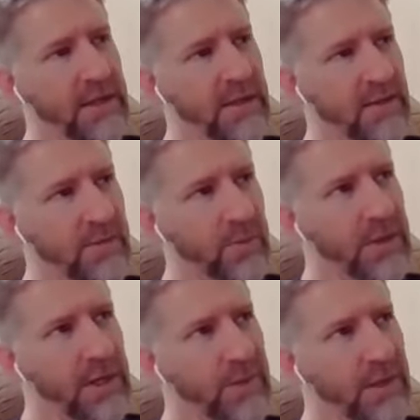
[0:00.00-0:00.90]
Is
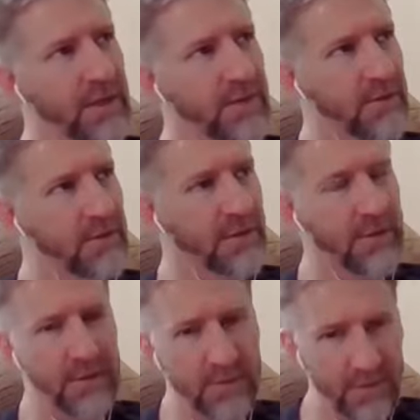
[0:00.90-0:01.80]
what I began
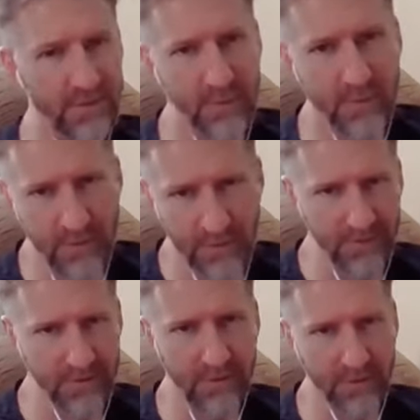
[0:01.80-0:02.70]
doing, and similar to
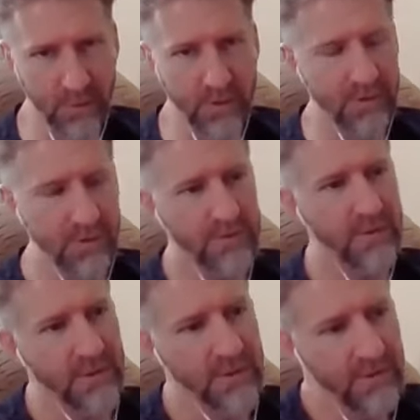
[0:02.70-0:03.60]
it sounds like what you
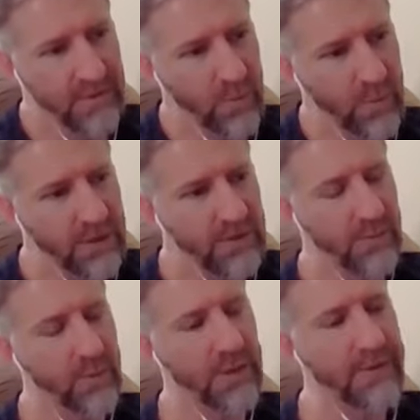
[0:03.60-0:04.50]
do, is
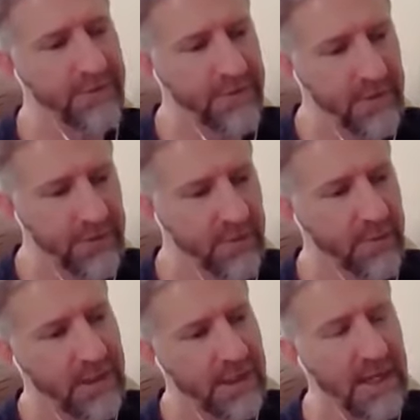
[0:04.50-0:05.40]
when when I felt
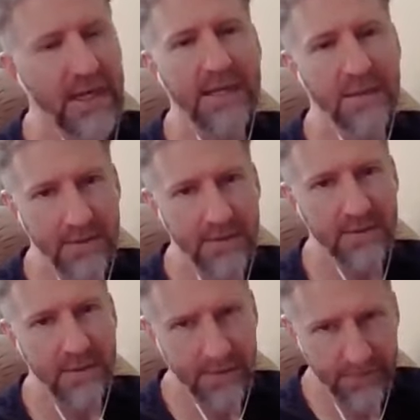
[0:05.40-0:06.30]
something
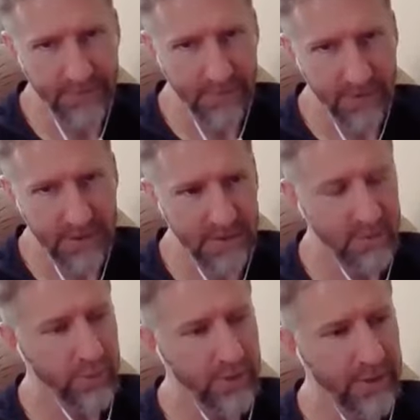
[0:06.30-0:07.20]
highlighted, like a friend
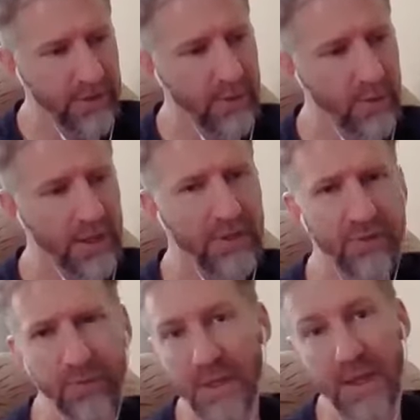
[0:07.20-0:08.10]
needed prayer, or I
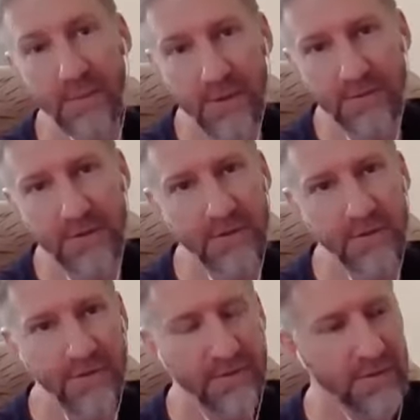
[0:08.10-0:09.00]
just became
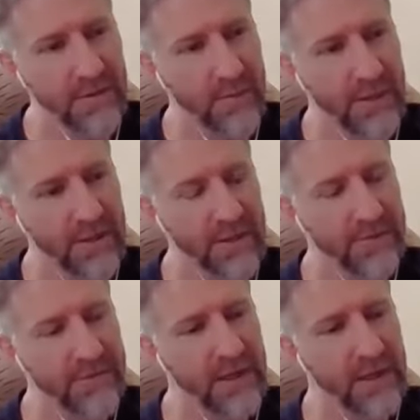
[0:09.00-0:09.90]
convicted of sin in my
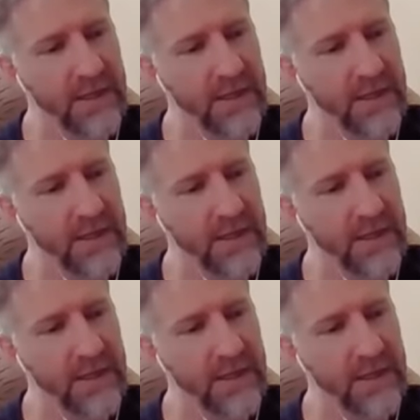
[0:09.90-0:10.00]
life,